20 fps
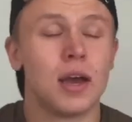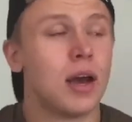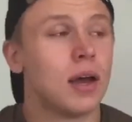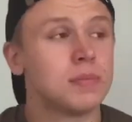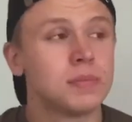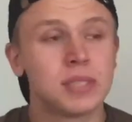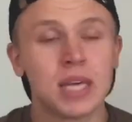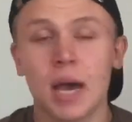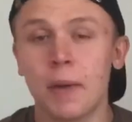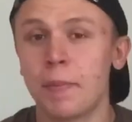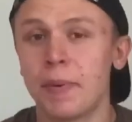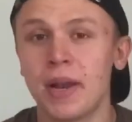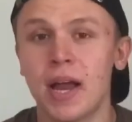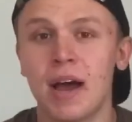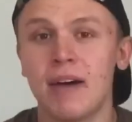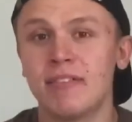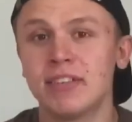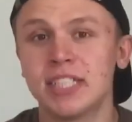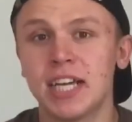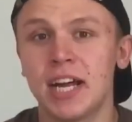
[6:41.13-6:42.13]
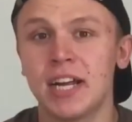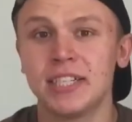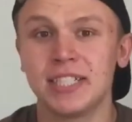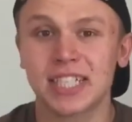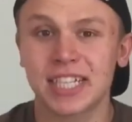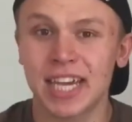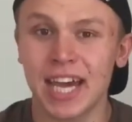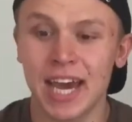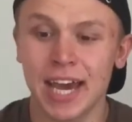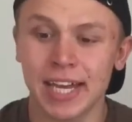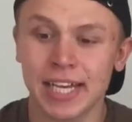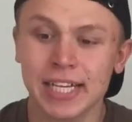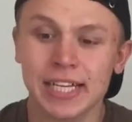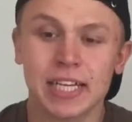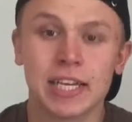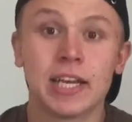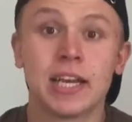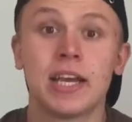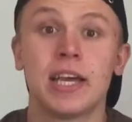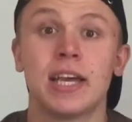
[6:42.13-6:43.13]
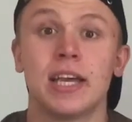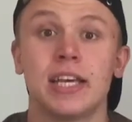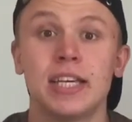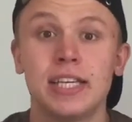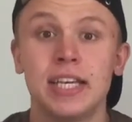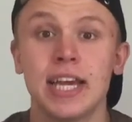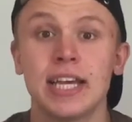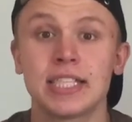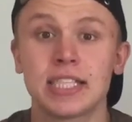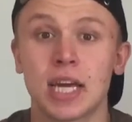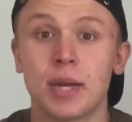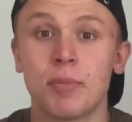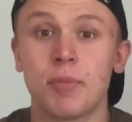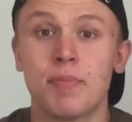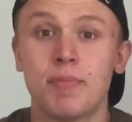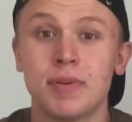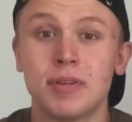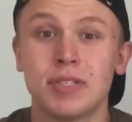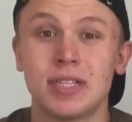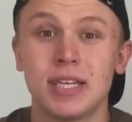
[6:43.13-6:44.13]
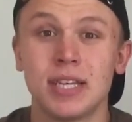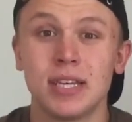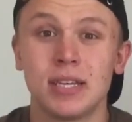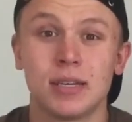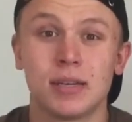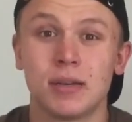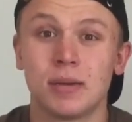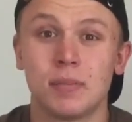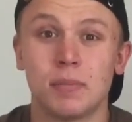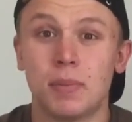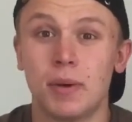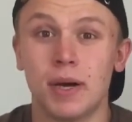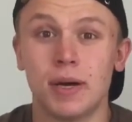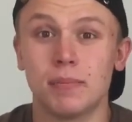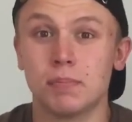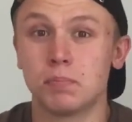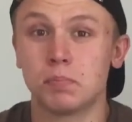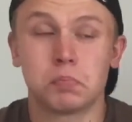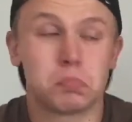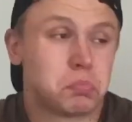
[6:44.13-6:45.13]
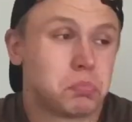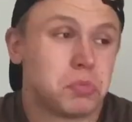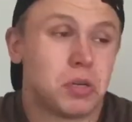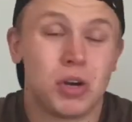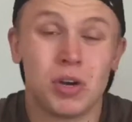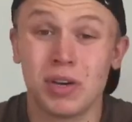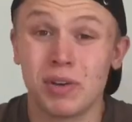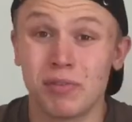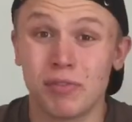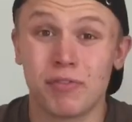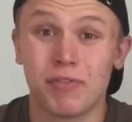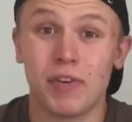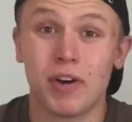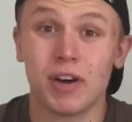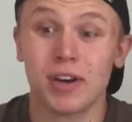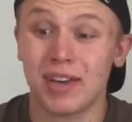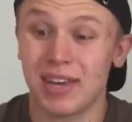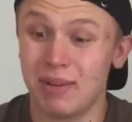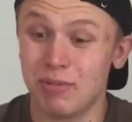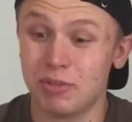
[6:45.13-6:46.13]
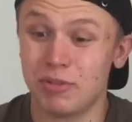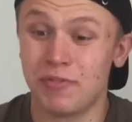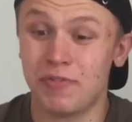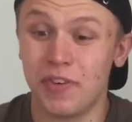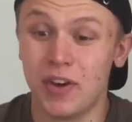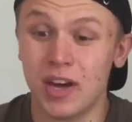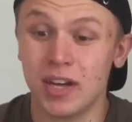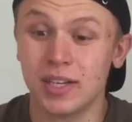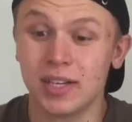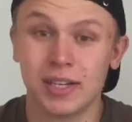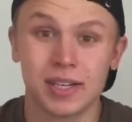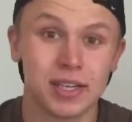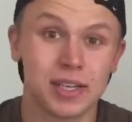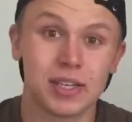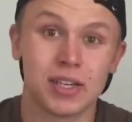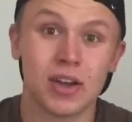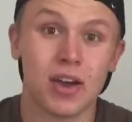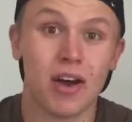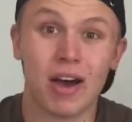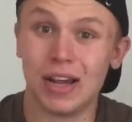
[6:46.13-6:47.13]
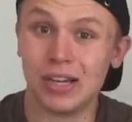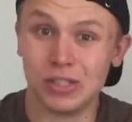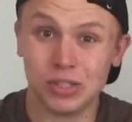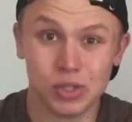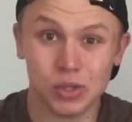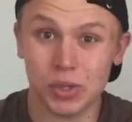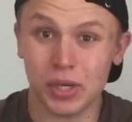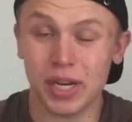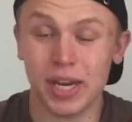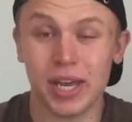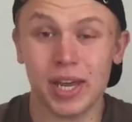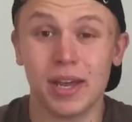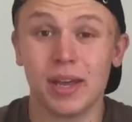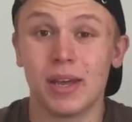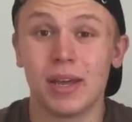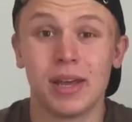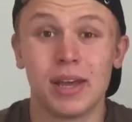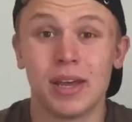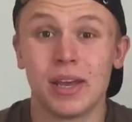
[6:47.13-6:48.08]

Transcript: I'm tapping out of a challenge again. Yes, I'm a pussy, but I don't give a fuck. It was fun. I enjoyed it.